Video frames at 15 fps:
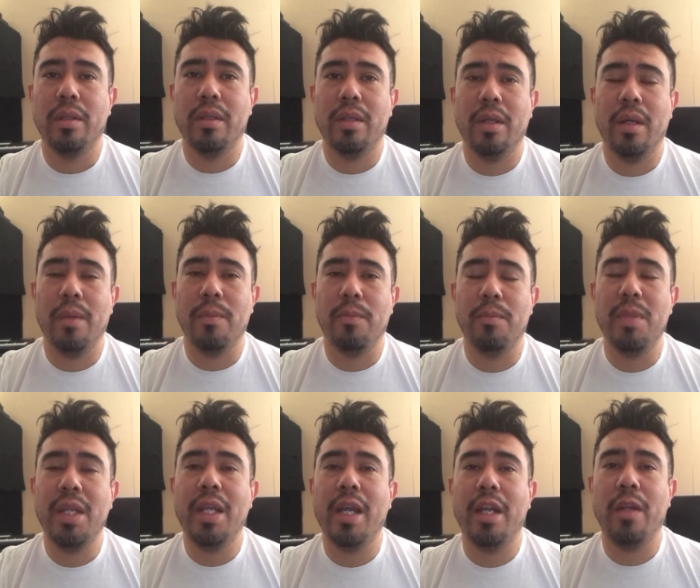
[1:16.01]
um, me
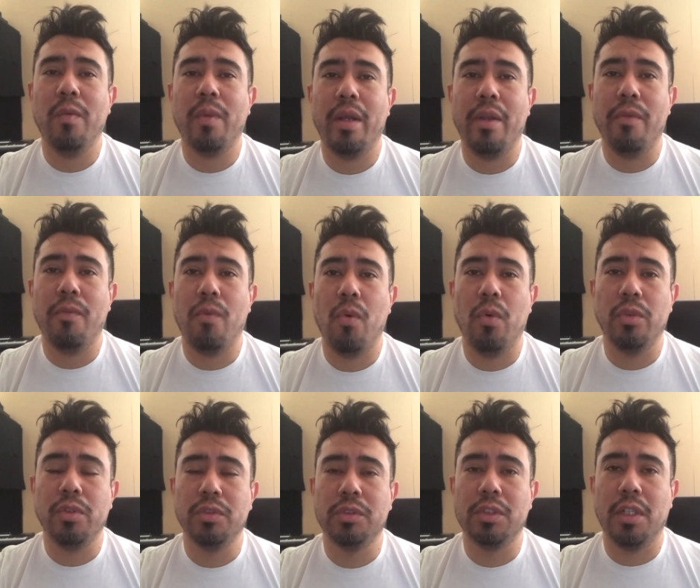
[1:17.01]
getting ready for
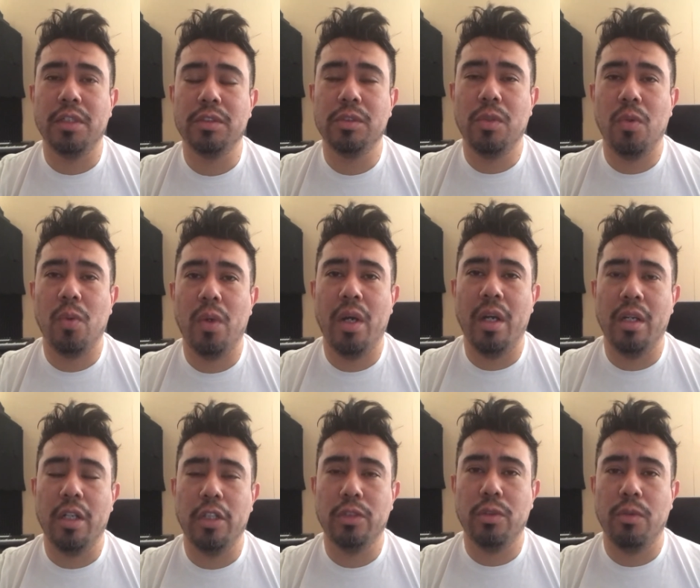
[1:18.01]
to start school on
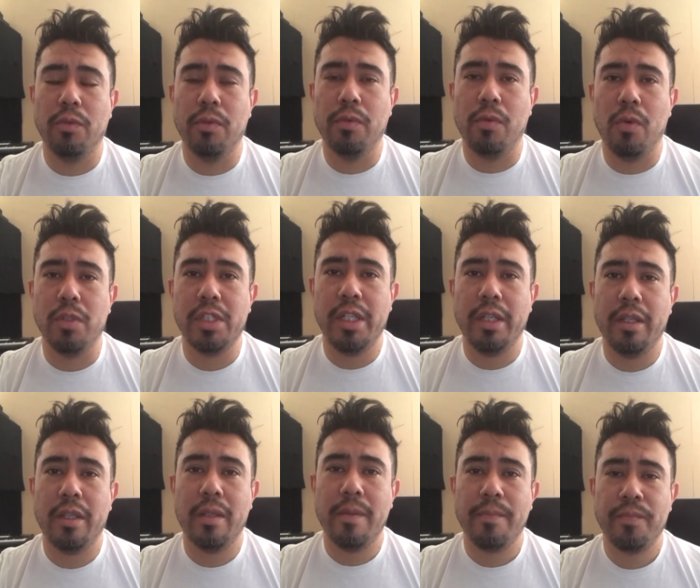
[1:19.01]
October
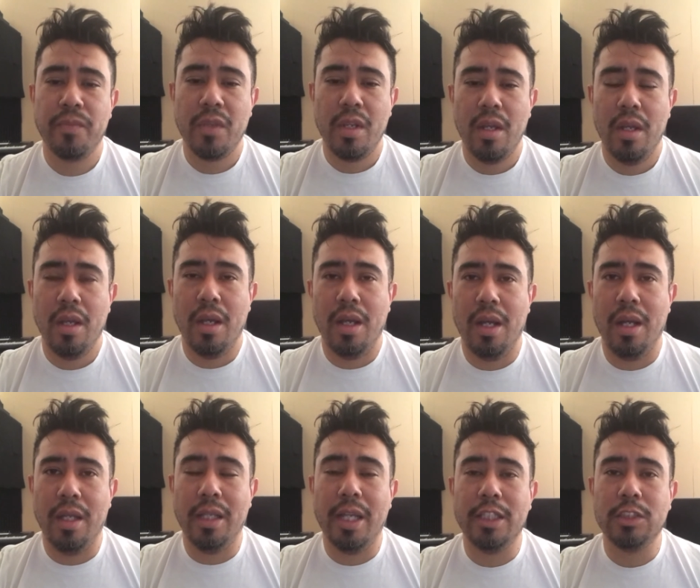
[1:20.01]
fourteenth.
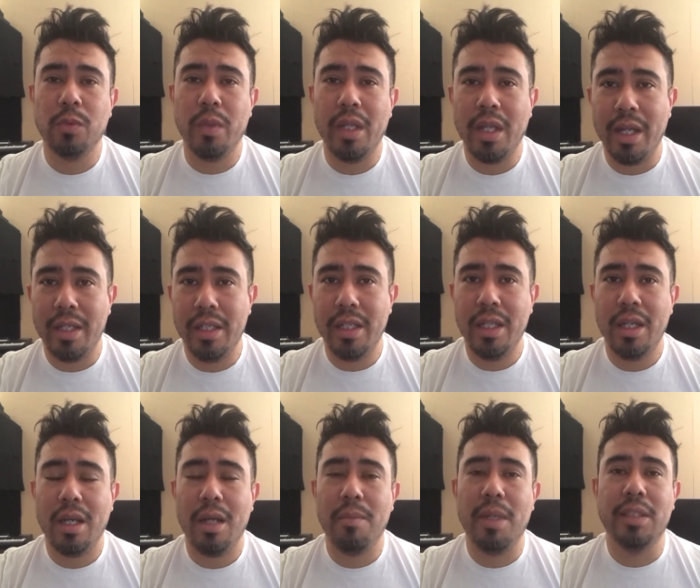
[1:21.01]
Uh, last week I did
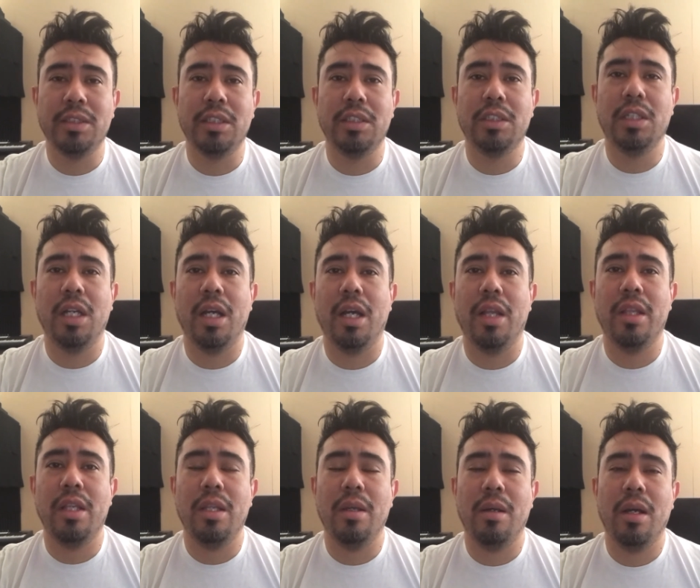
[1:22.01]
uh, message uh,
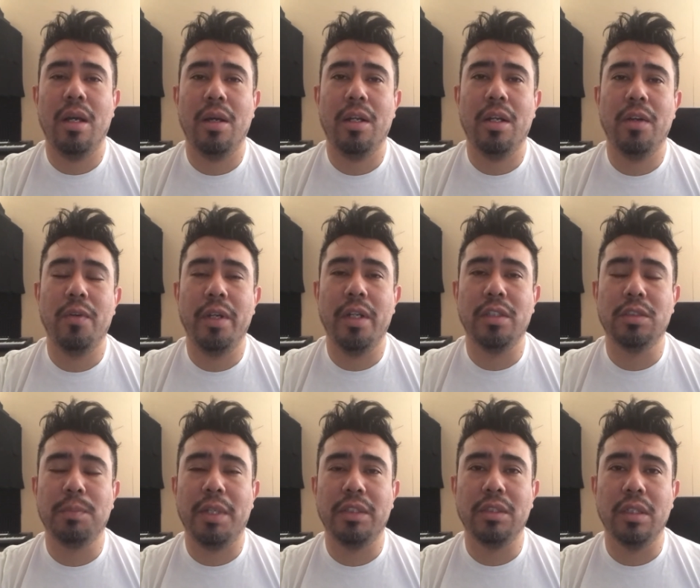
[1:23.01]
the uh, career
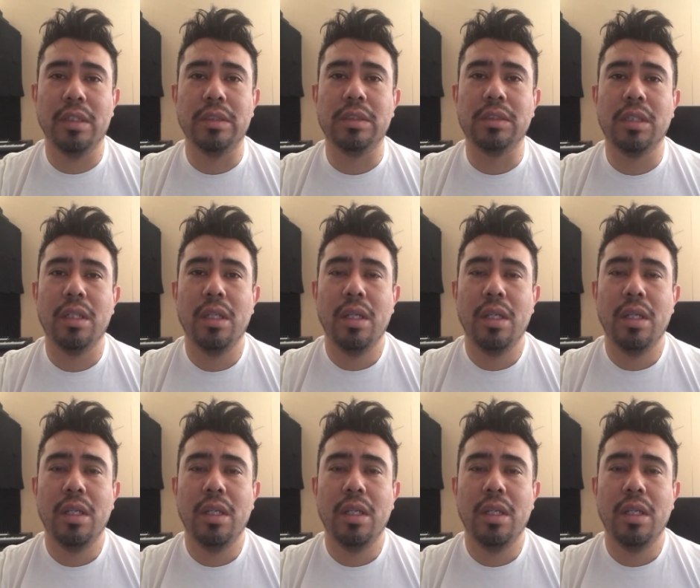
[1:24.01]
specialist